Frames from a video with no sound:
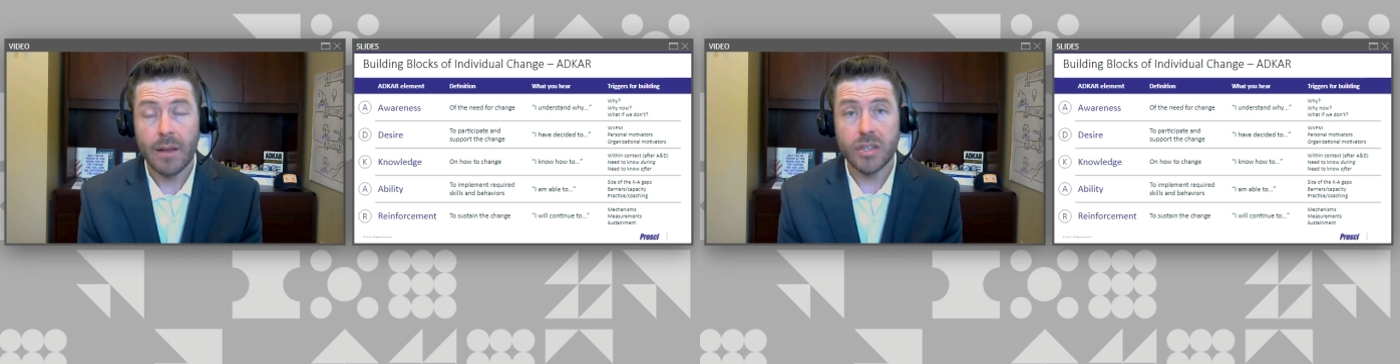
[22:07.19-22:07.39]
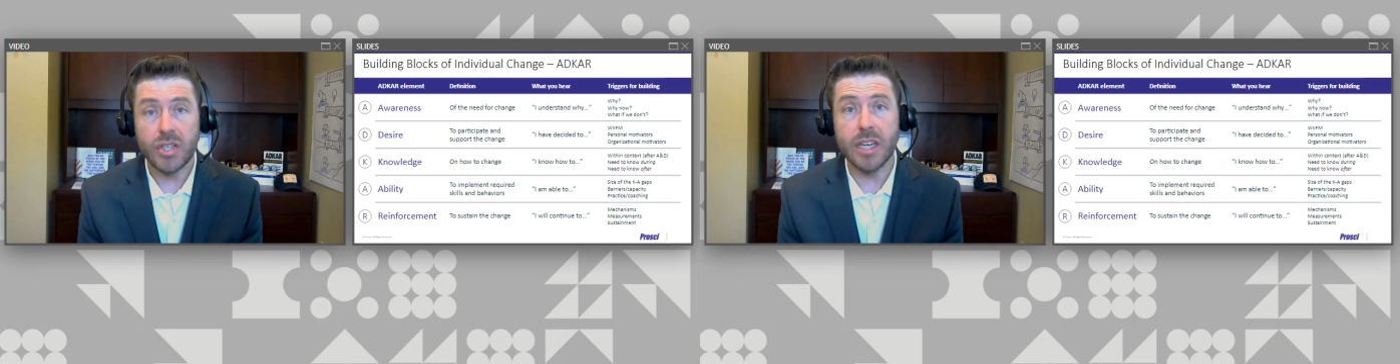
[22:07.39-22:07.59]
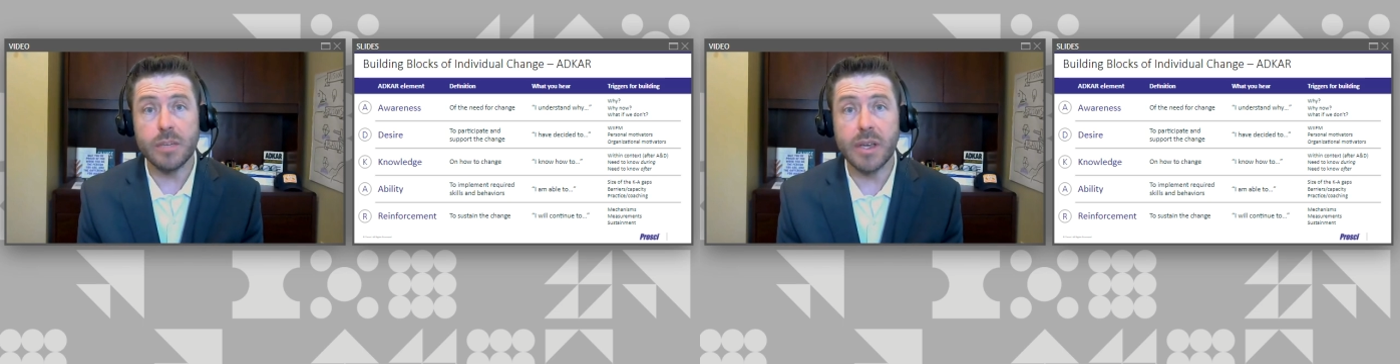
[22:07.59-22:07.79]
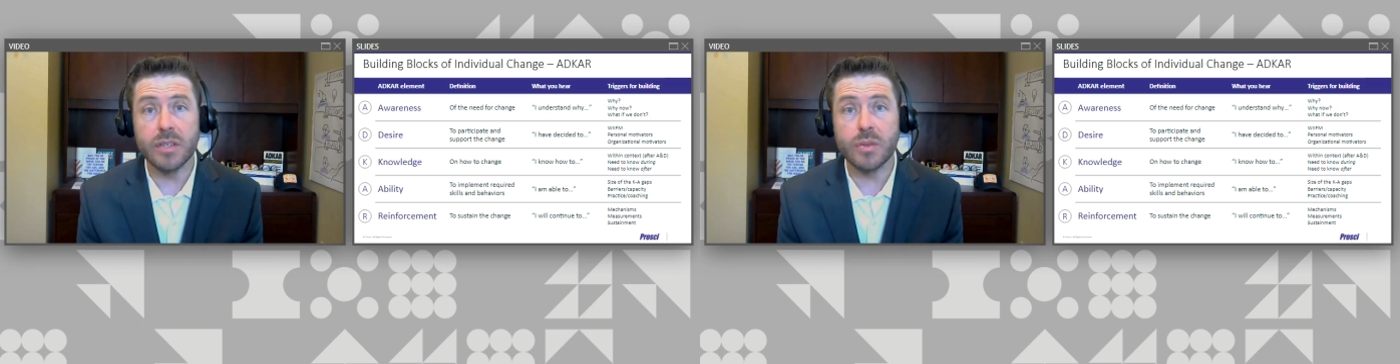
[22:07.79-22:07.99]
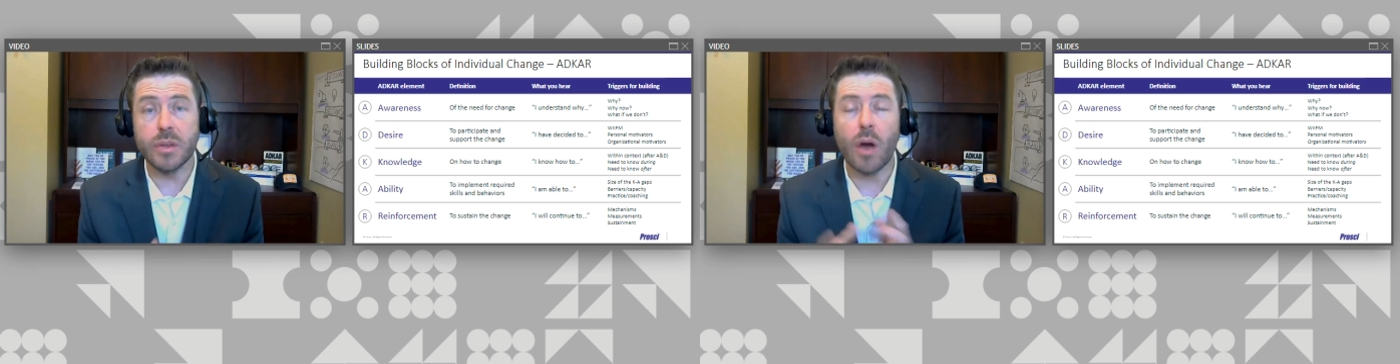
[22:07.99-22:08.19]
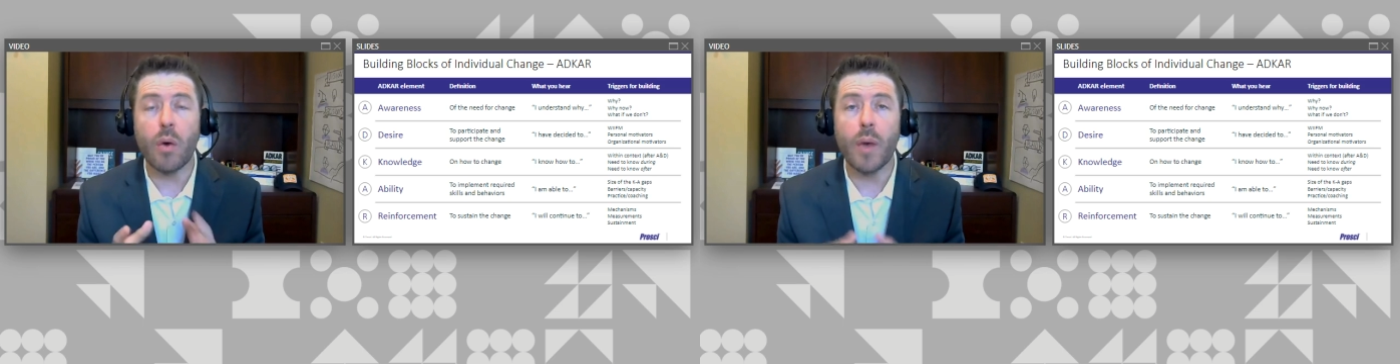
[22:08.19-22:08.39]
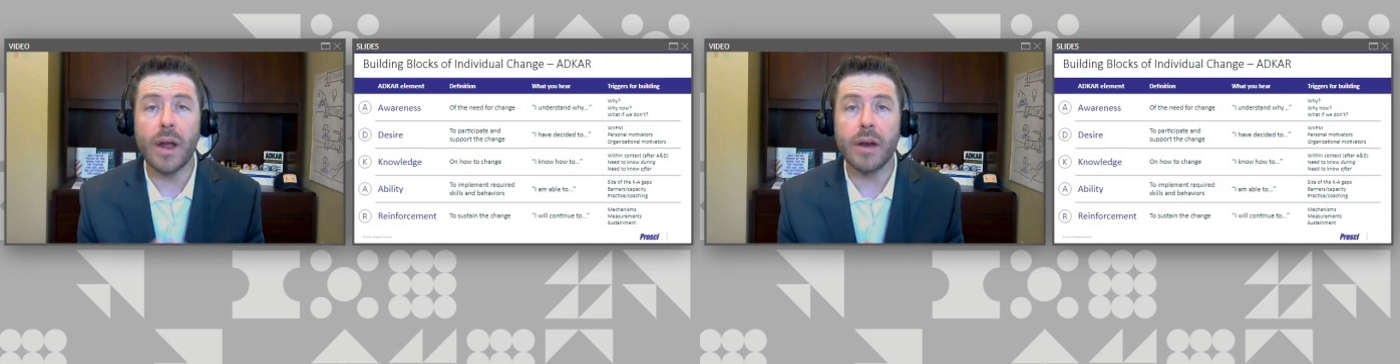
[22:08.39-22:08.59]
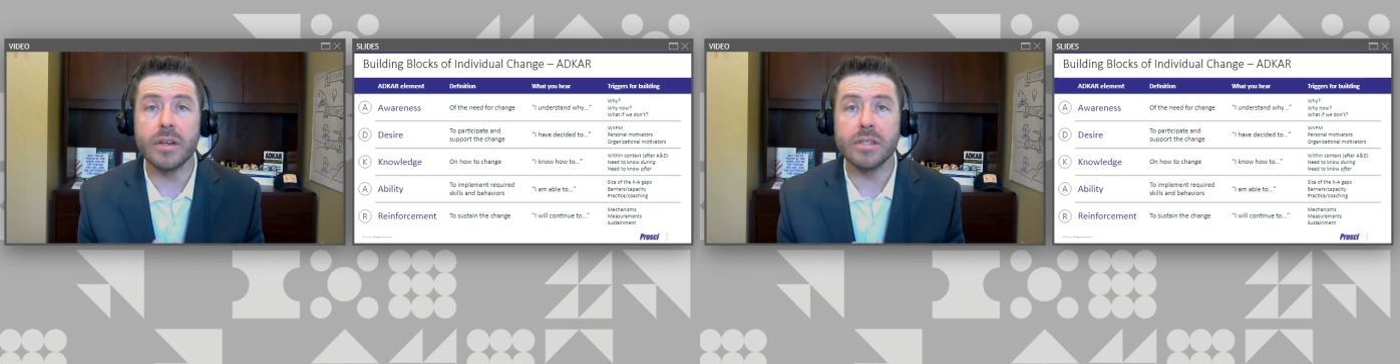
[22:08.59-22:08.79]
Change begins with
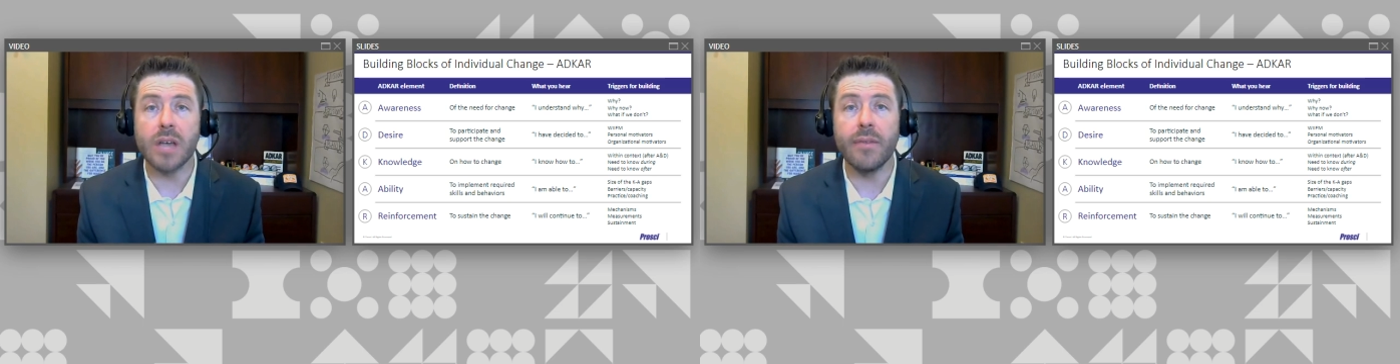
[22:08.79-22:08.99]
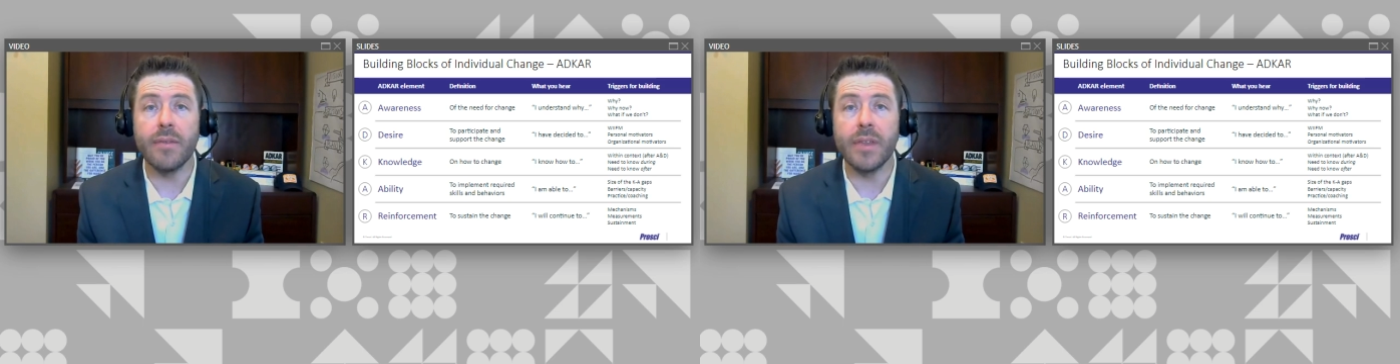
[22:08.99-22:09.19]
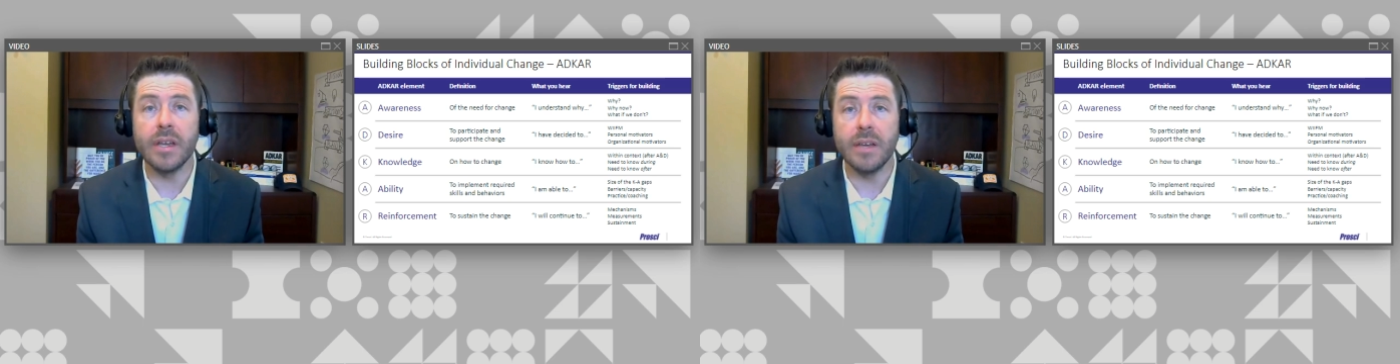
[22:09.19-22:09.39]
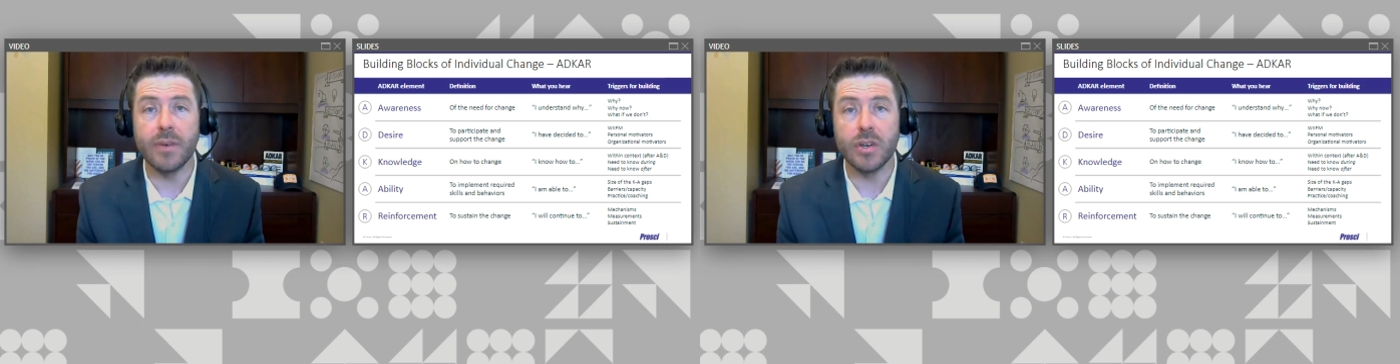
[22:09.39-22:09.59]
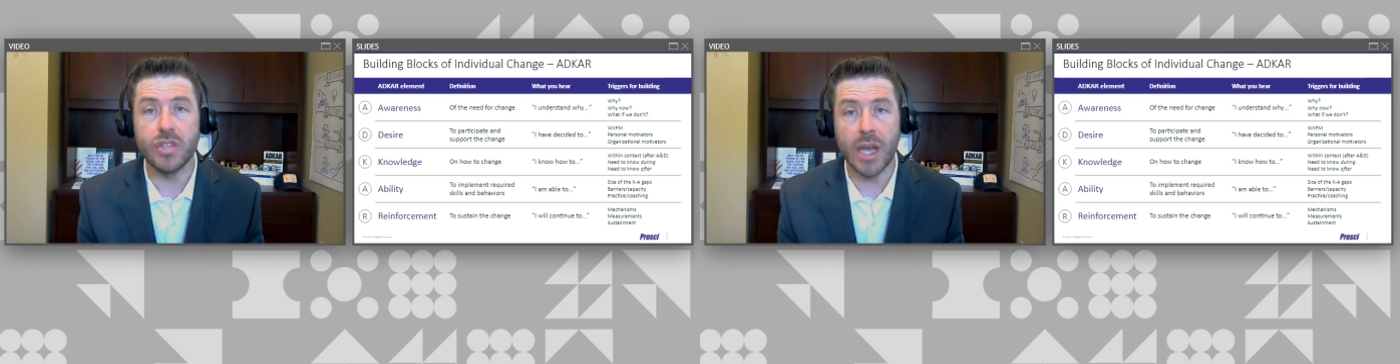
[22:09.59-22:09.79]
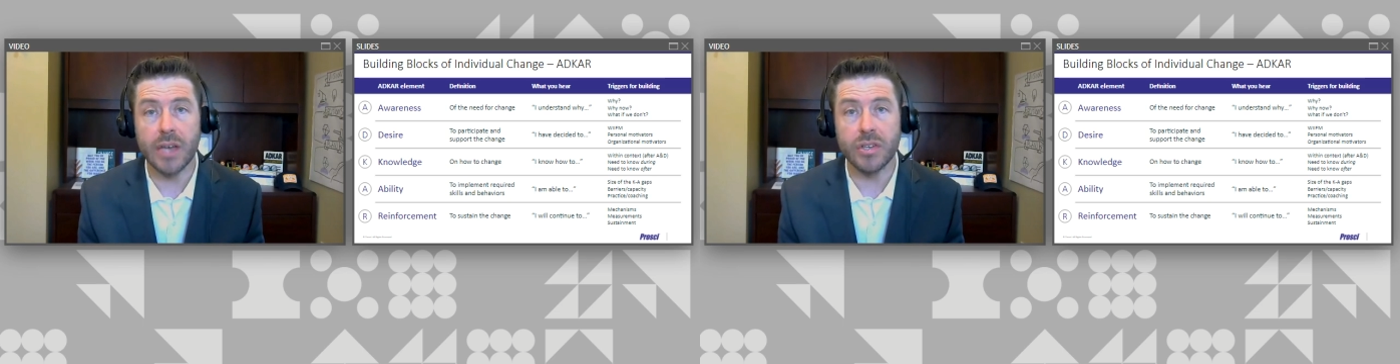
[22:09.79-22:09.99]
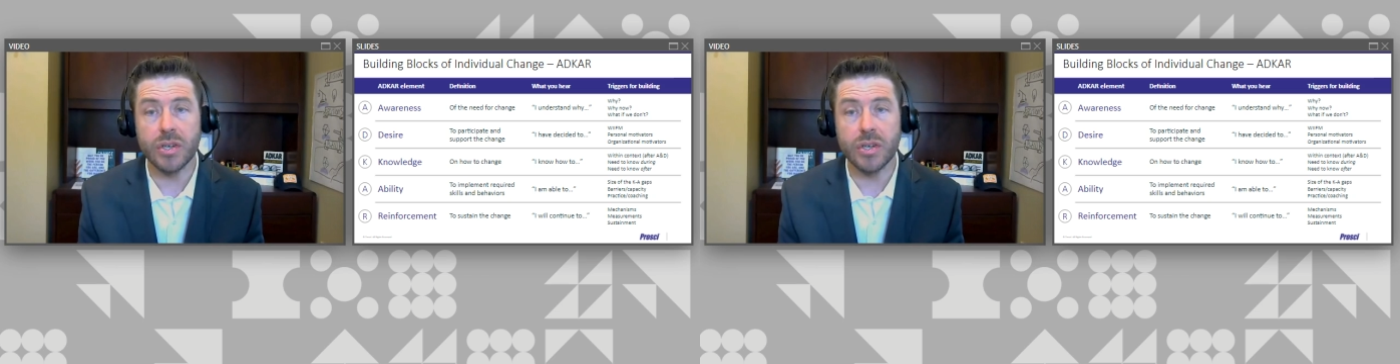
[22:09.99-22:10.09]
awareness of the need for change.